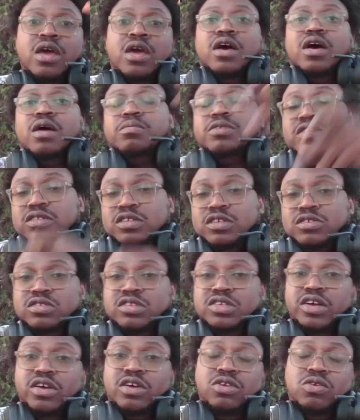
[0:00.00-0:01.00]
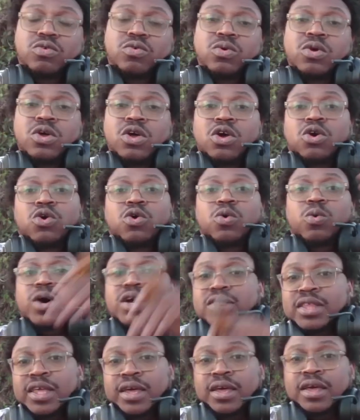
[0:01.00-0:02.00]
I'ma still tell you who I
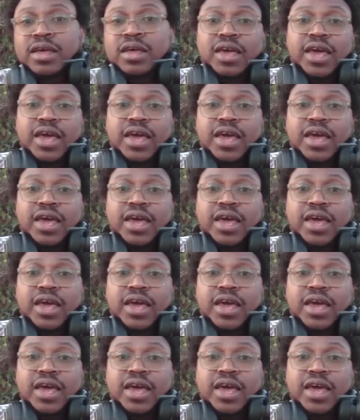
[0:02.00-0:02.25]
think